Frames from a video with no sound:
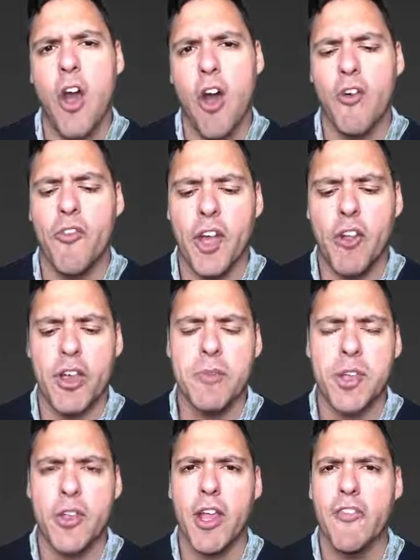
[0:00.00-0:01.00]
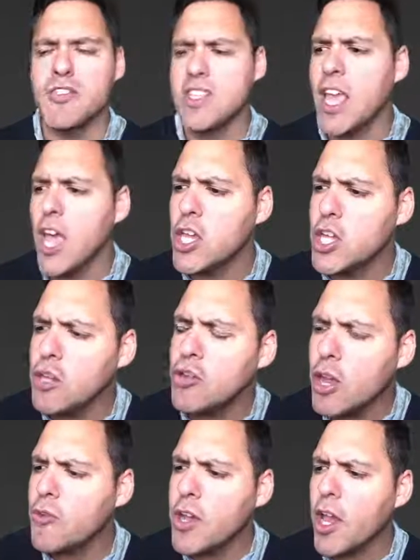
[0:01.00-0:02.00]
of a cryptocurrency. You
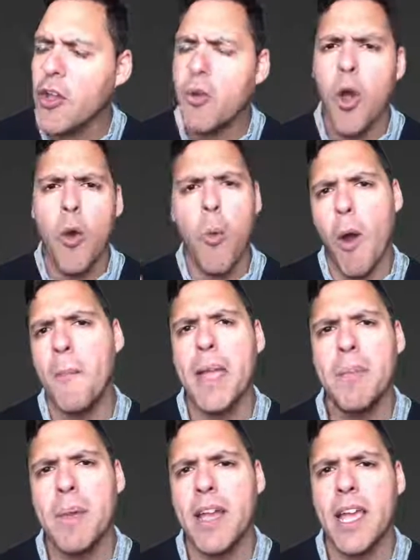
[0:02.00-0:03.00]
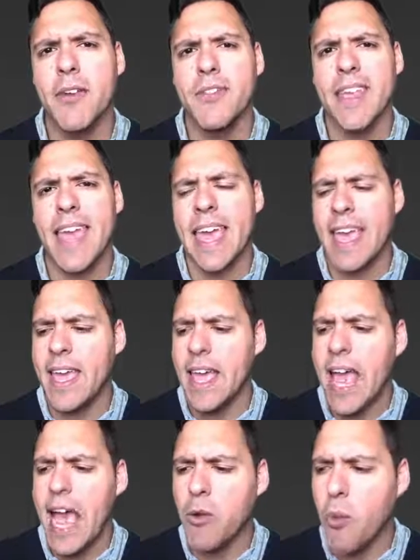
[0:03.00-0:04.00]
don't know what people are going to hear
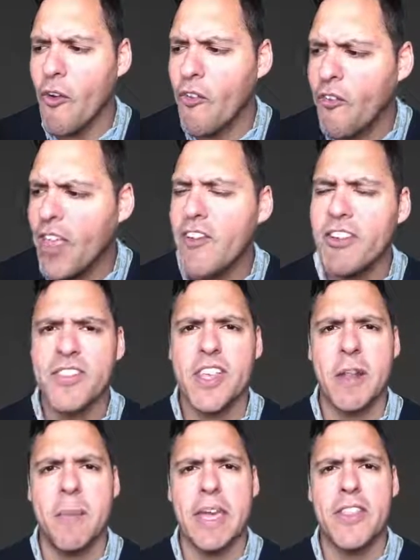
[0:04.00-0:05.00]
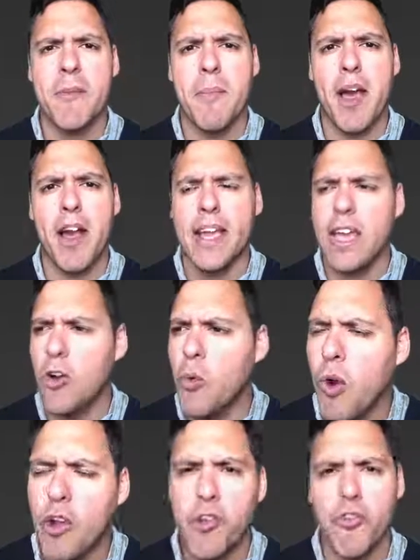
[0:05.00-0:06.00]
and what fear is going to be in the market or
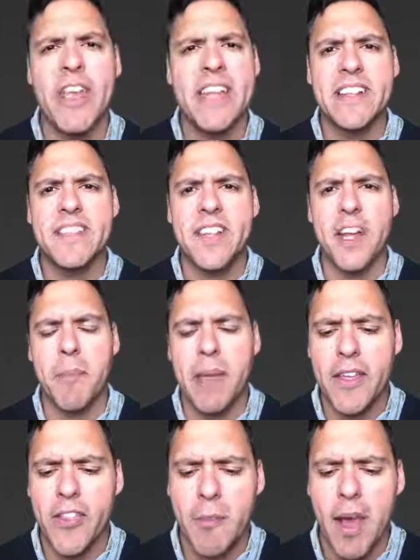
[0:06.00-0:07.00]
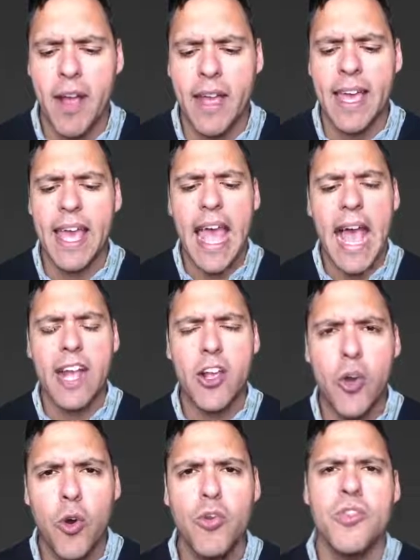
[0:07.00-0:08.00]
what greed is going to be in the market and
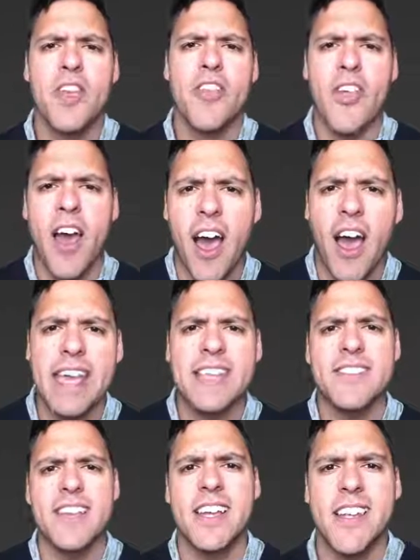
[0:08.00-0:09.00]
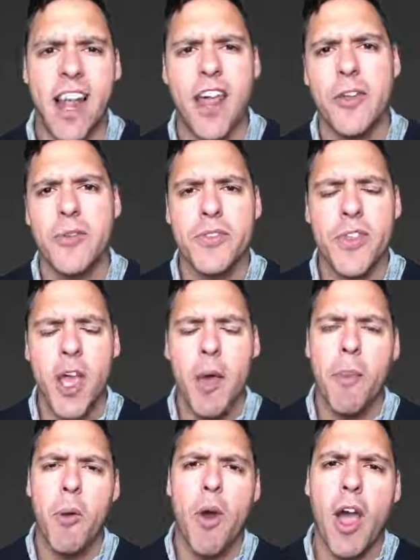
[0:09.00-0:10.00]
cause the highs and lows.
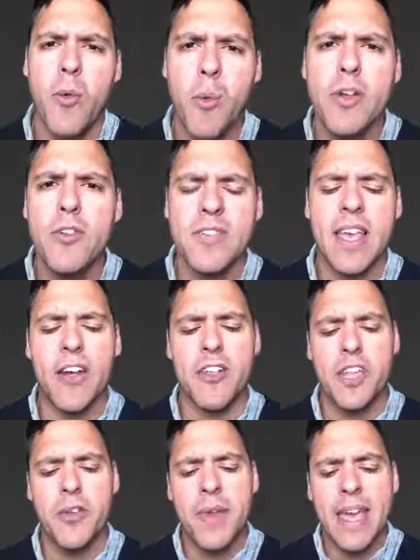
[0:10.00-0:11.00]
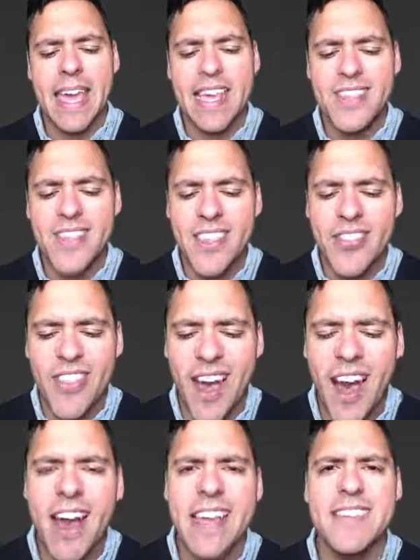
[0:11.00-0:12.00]
But what I will tell you is that the
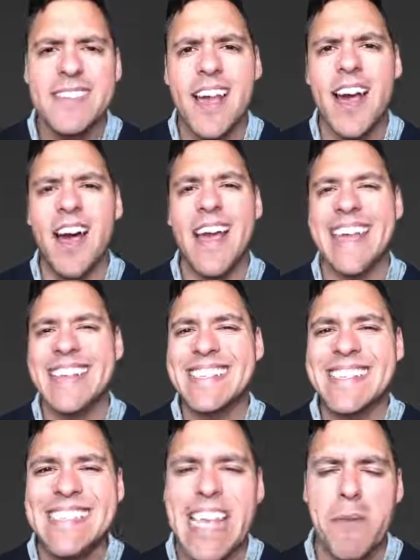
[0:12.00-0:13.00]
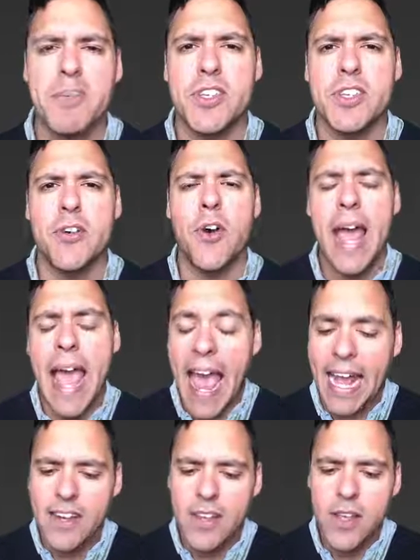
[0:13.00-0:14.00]
highs are exceptional
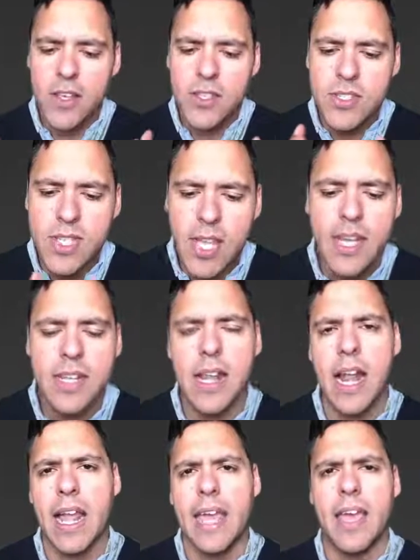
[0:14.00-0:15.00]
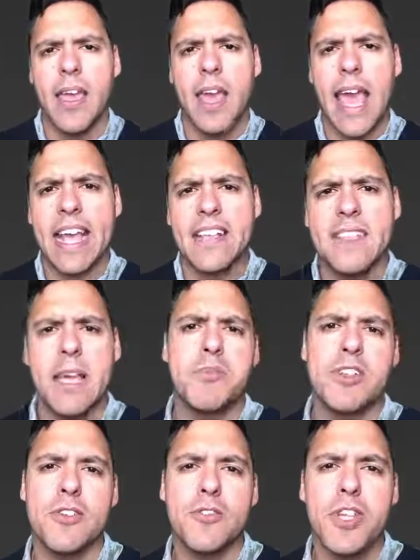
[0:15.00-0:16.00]
and certainly
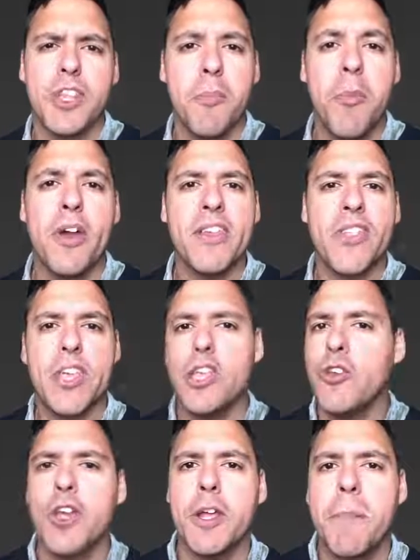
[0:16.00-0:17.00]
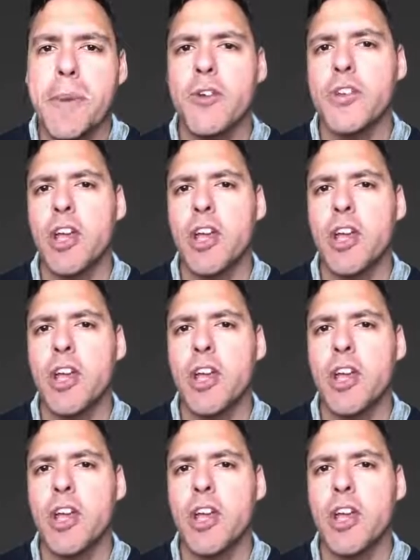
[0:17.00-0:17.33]
exceptional to the point that you could build